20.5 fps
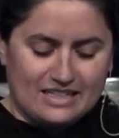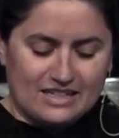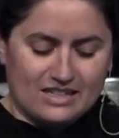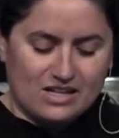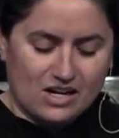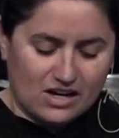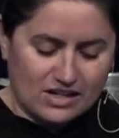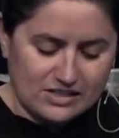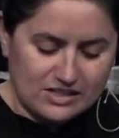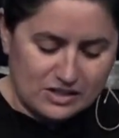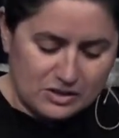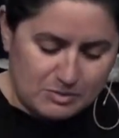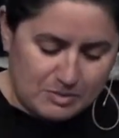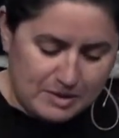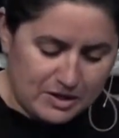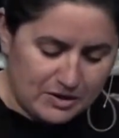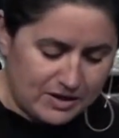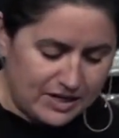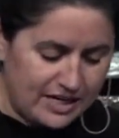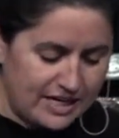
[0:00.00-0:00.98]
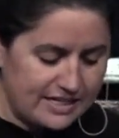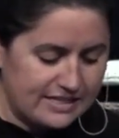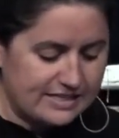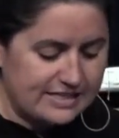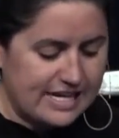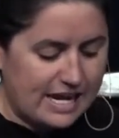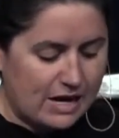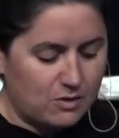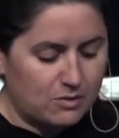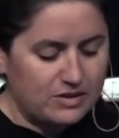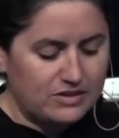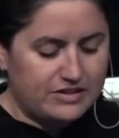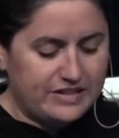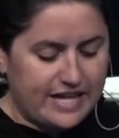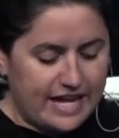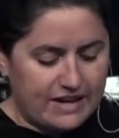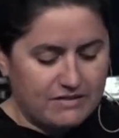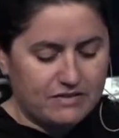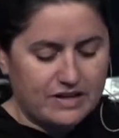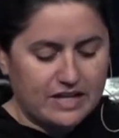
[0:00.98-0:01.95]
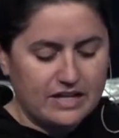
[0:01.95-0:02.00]
God's spirit is now with
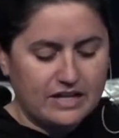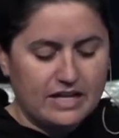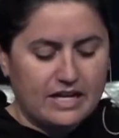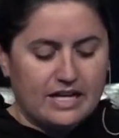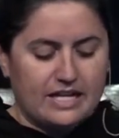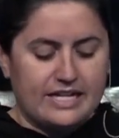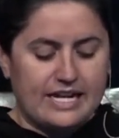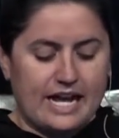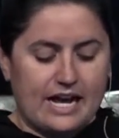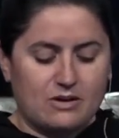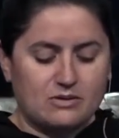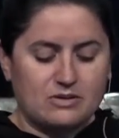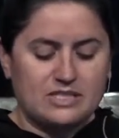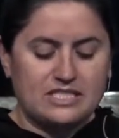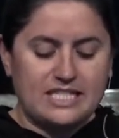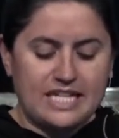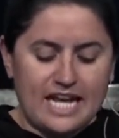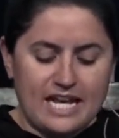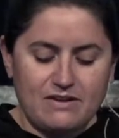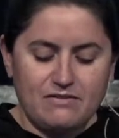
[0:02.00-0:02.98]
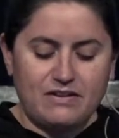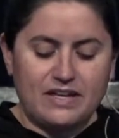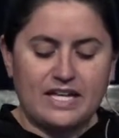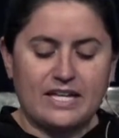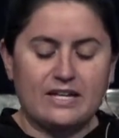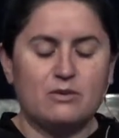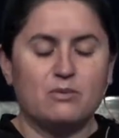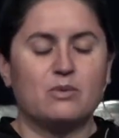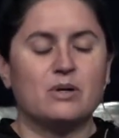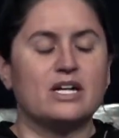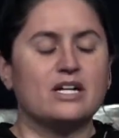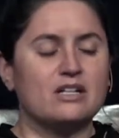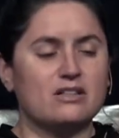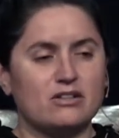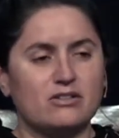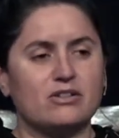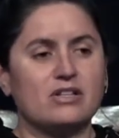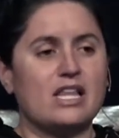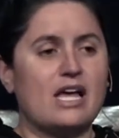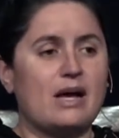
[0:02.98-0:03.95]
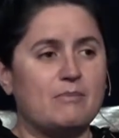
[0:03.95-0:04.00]
David. Now, David, we're going to
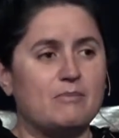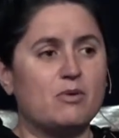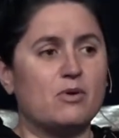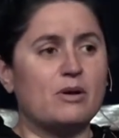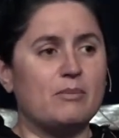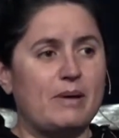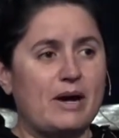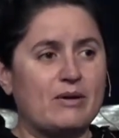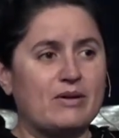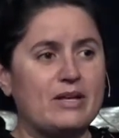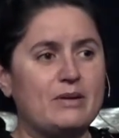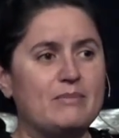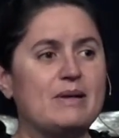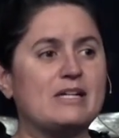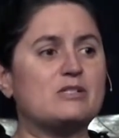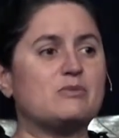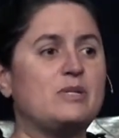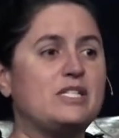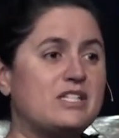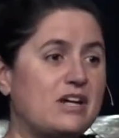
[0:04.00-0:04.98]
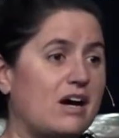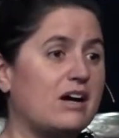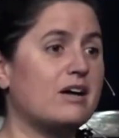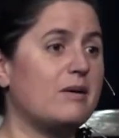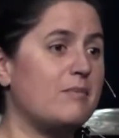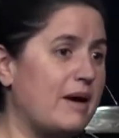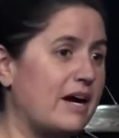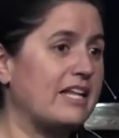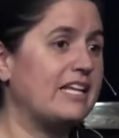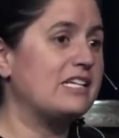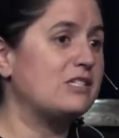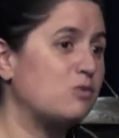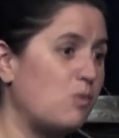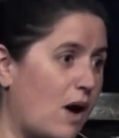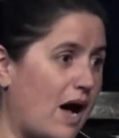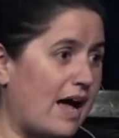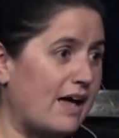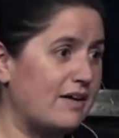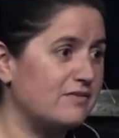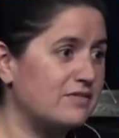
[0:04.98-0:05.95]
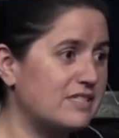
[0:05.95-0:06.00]
learn a lot more about him as we talk about his
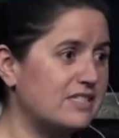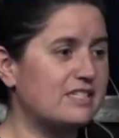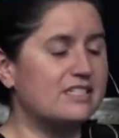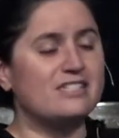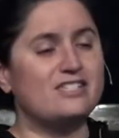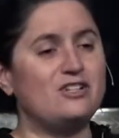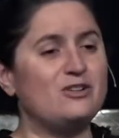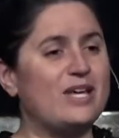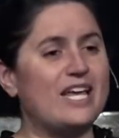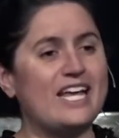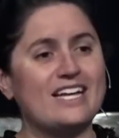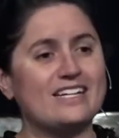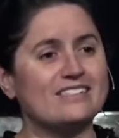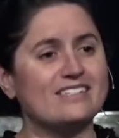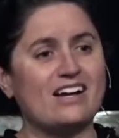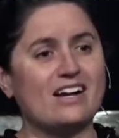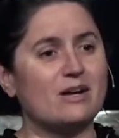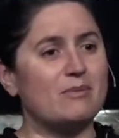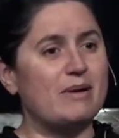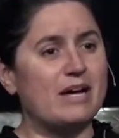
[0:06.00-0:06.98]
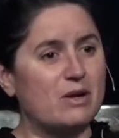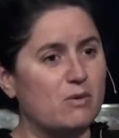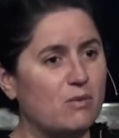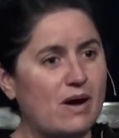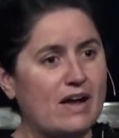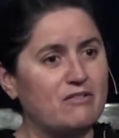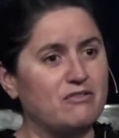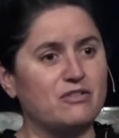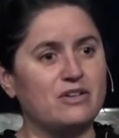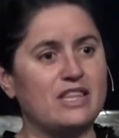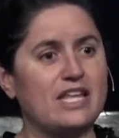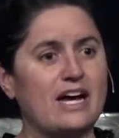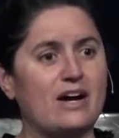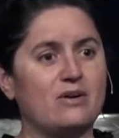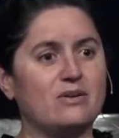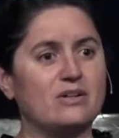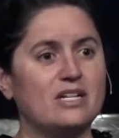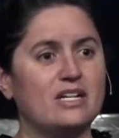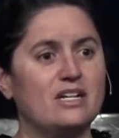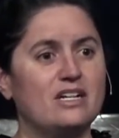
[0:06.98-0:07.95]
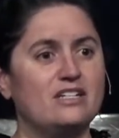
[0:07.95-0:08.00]
wives, because you can't talk about a wife
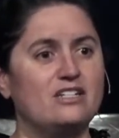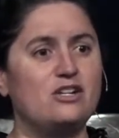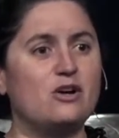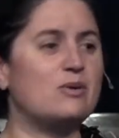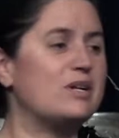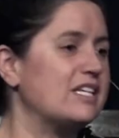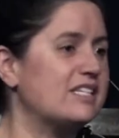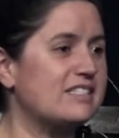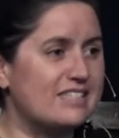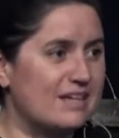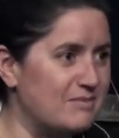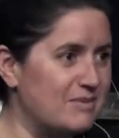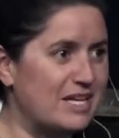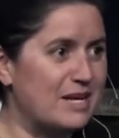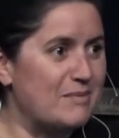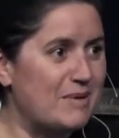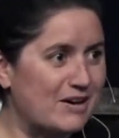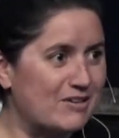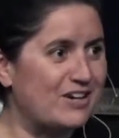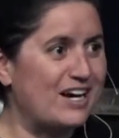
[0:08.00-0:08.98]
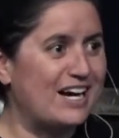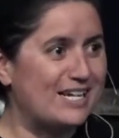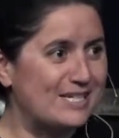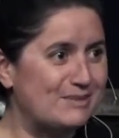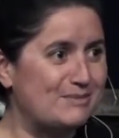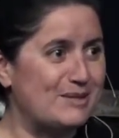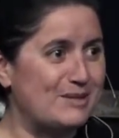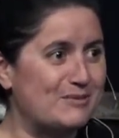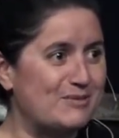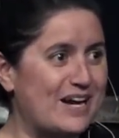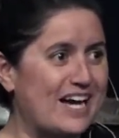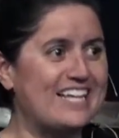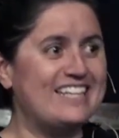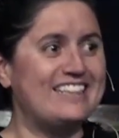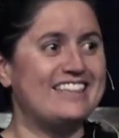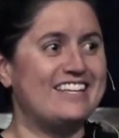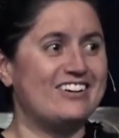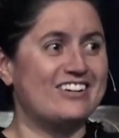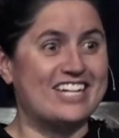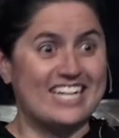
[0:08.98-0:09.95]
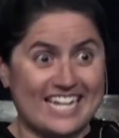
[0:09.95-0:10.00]
without noting something about her husband, right?
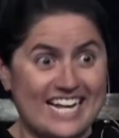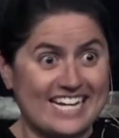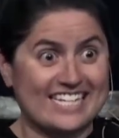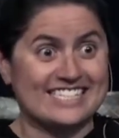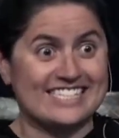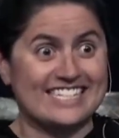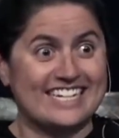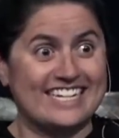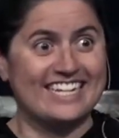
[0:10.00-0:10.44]
They're connected.